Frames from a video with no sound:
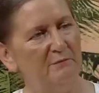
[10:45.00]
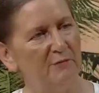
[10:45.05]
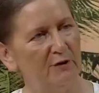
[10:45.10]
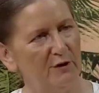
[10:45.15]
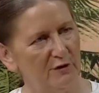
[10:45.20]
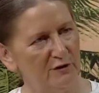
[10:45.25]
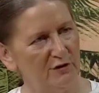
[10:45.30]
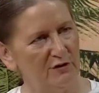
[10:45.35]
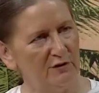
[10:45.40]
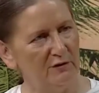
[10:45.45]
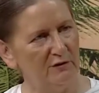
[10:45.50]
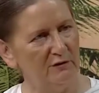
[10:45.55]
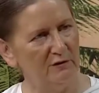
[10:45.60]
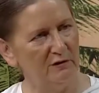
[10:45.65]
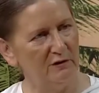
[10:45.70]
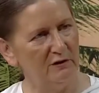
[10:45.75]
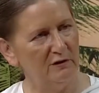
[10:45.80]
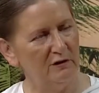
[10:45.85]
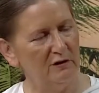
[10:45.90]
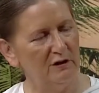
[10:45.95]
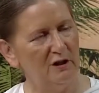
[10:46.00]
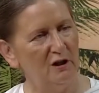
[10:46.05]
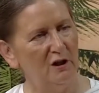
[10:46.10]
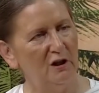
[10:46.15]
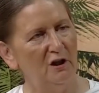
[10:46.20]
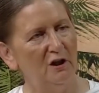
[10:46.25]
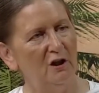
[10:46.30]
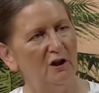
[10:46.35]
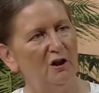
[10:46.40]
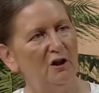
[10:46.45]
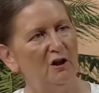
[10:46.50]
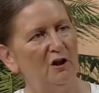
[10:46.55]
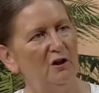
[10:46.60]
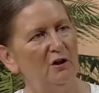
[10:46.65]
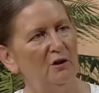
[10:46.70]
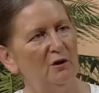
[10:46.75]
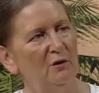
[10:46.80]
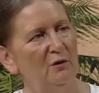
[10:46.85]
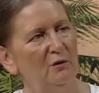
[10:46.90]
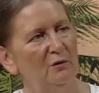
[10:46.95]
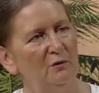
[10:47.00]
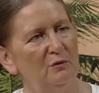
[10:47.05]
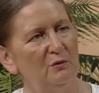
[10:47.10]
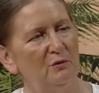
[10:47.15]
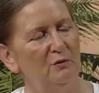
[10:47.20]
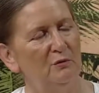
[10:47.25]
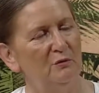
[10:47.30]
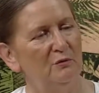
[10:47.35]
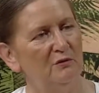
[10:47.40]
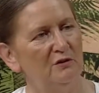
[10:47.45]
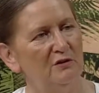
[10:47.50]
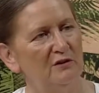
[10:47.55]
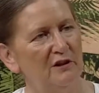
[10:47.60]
person who